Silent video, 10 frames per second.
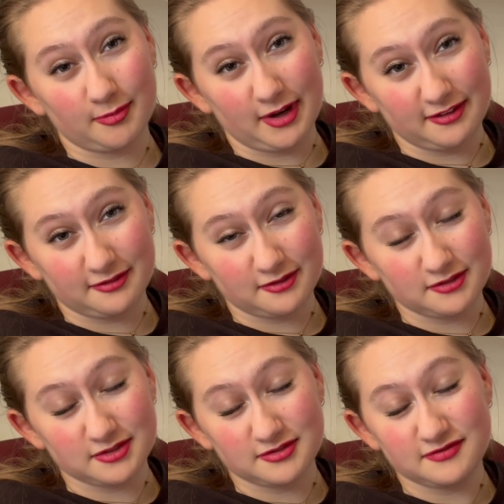my
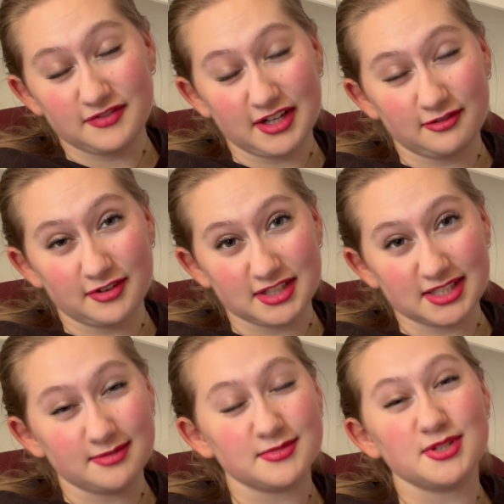favorite
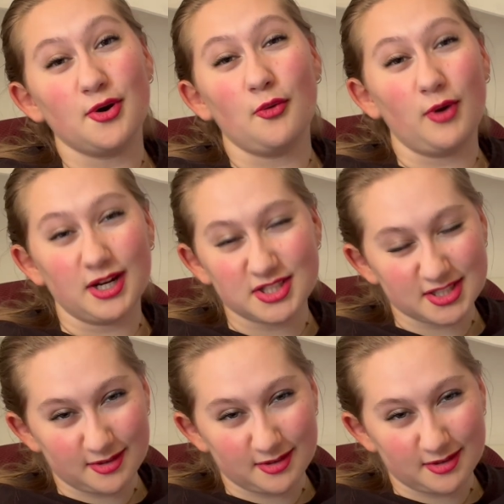teams, go watch